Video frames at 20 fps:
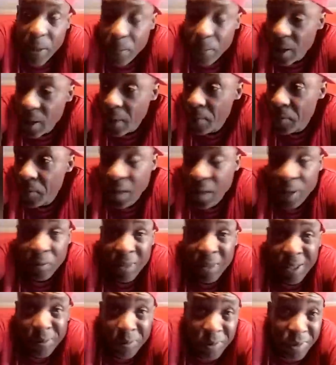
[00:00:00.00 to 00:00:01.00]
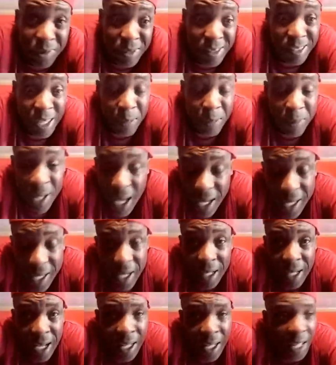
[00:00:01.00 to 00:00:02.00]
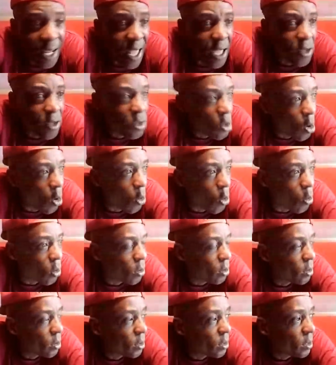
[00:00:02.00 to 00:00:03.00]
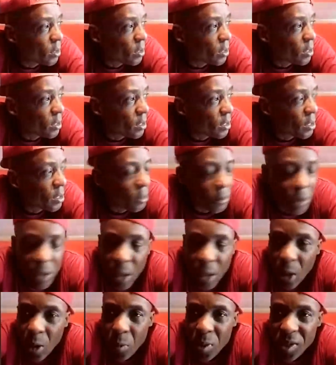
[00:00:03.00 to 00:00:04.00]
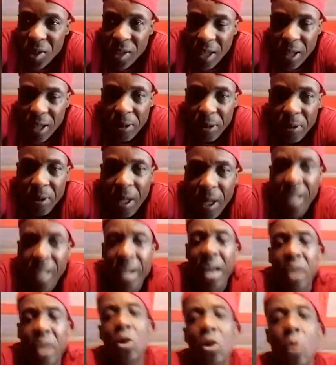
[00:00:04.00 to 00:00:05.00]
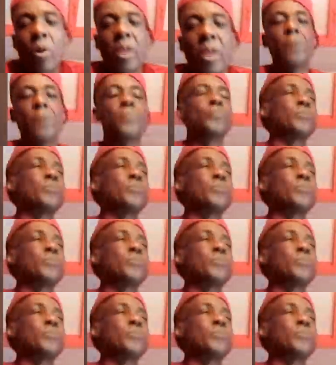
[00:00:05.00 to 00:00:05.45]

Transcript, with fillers: people them them them, them they are England. And I like no. Mm-hmm. Yo, me say, and I like no way.